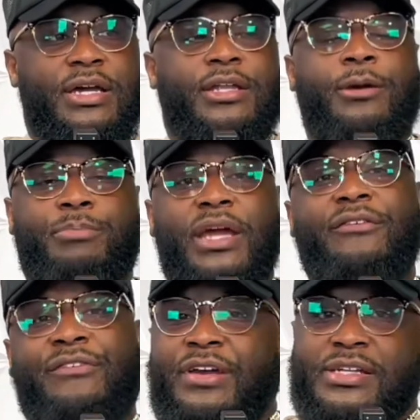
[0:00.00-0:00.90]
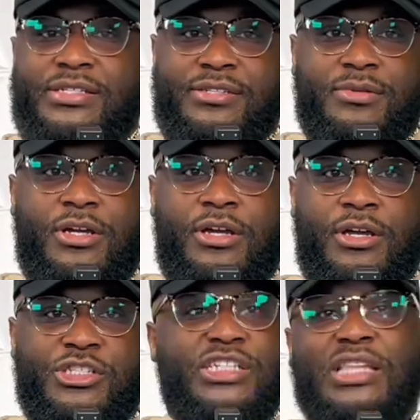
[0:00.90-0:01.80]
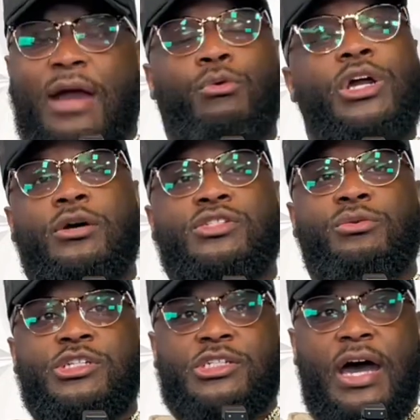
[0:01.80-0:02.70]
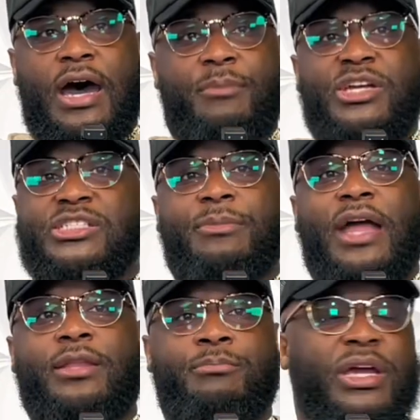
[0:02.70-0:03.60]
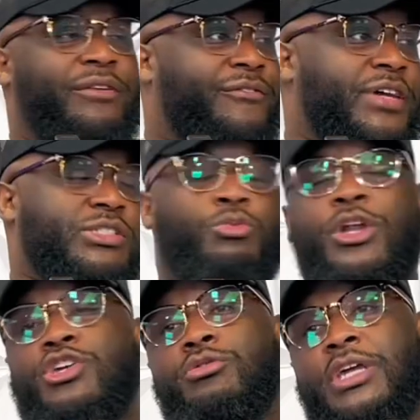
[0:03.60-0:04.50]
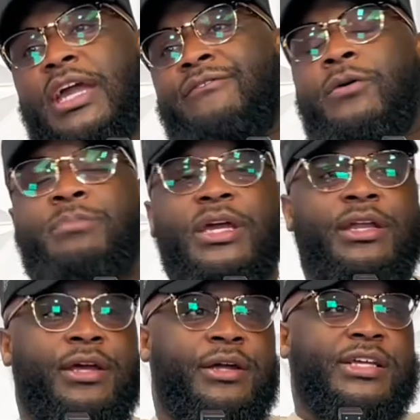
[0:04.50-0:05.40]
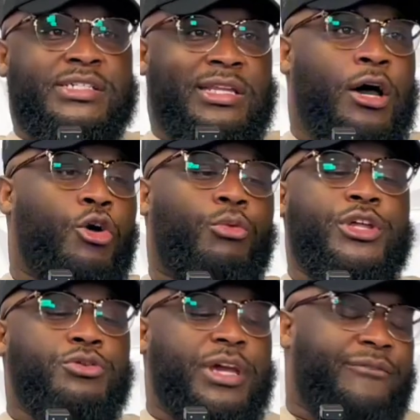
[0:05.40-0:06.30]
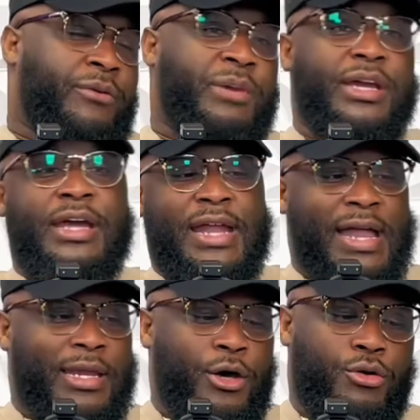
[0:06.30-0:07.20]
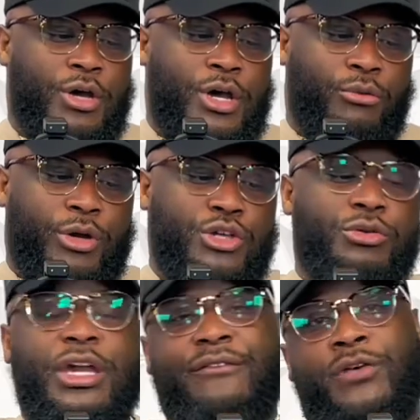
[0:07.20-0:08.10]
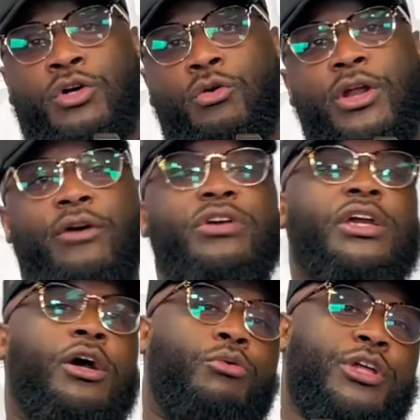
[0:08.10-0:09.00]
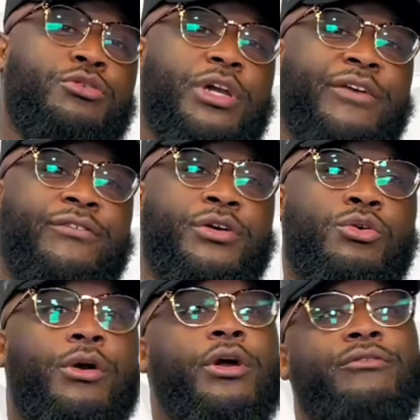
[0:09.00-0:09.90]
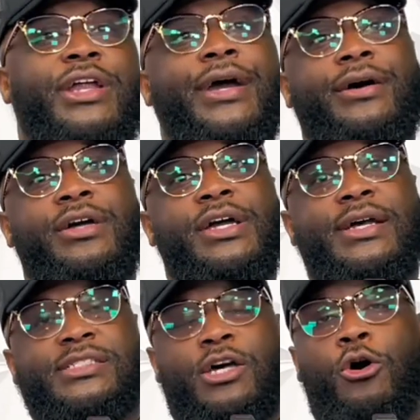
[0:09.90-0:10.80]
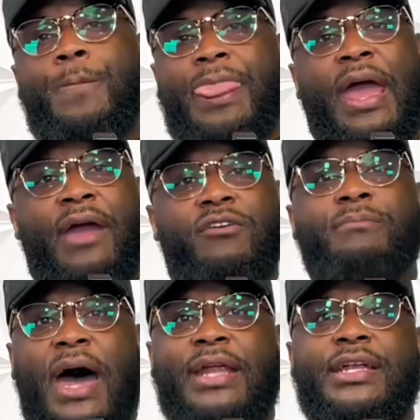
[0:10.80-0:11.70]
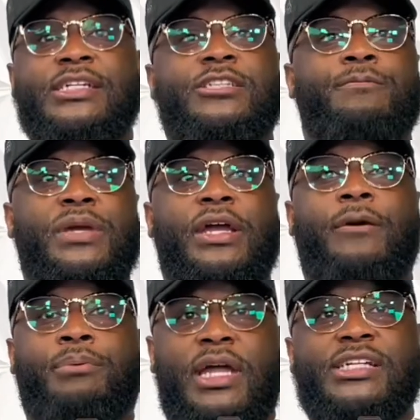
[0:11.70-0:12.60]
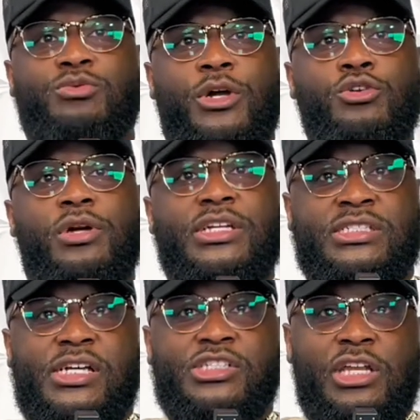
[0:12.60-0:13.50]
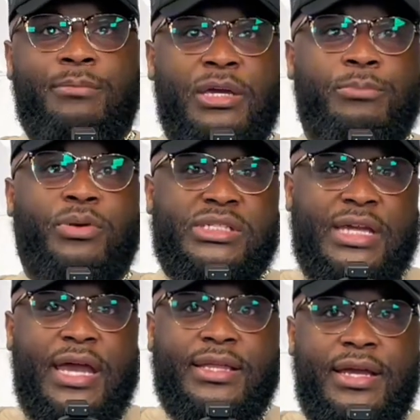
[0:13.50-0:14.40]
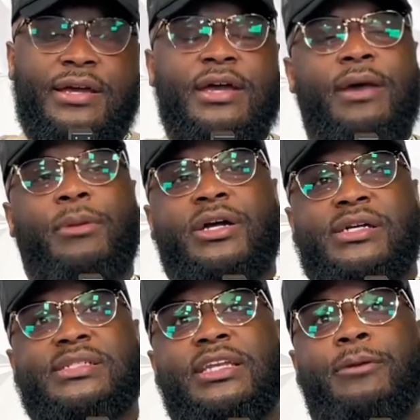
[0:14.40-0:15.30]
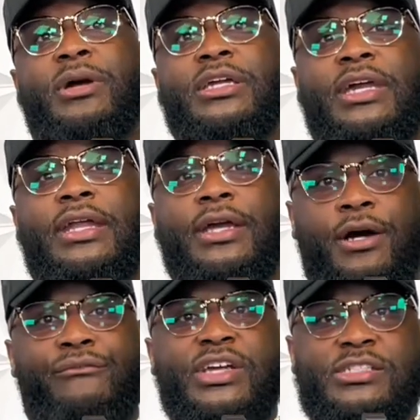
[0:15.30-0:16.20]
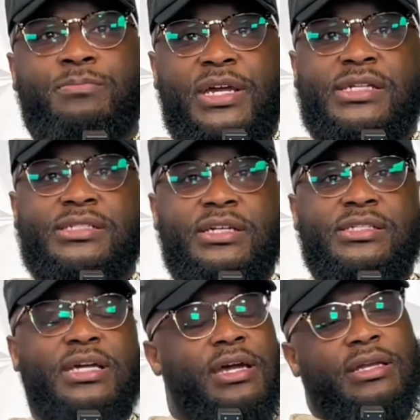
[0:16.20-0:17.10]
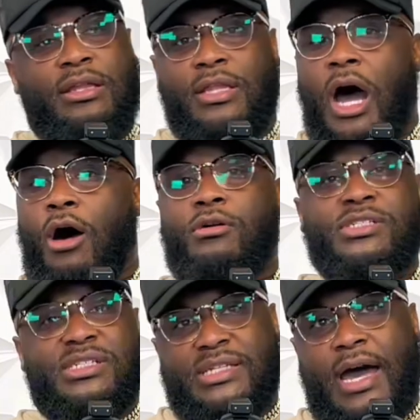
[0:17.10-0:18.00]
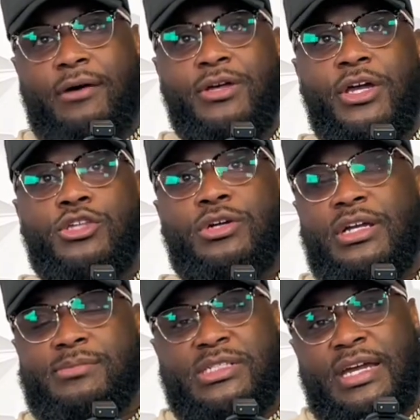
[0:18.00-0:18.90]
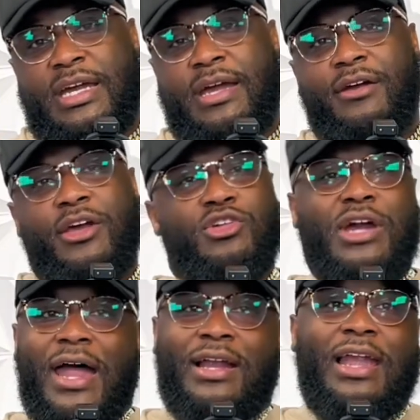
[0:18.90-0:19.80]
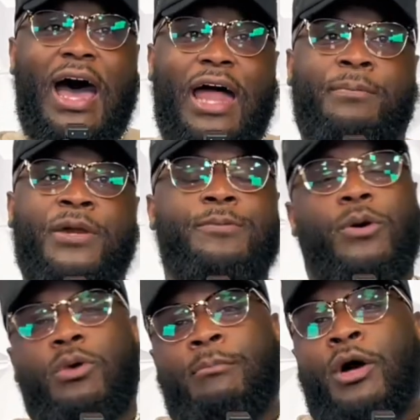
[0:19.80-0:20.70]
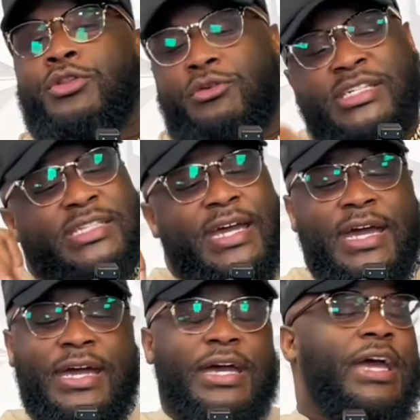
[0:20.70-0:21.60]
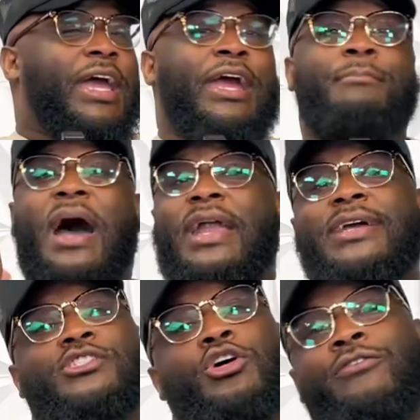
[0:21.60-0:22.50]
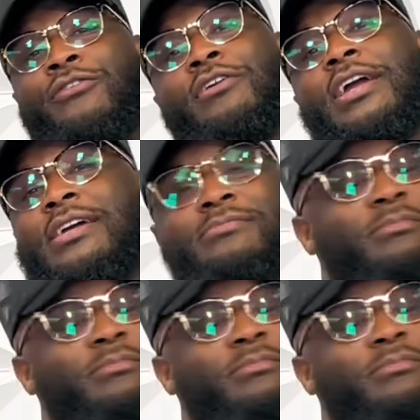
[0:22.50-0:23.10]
The benefits. Just like when we go to a job, it's about the benefits. What do you get for being there this long? What do you get for being there that long? What do you get for going over here? What do you get for going over there? So everybody needs to be in a place where you can essentially be protected, because in the beginning of this business, the dogs is out. You get what I'm saying? You got a lot of people. What Mo3 said? Everybody ain't your friend.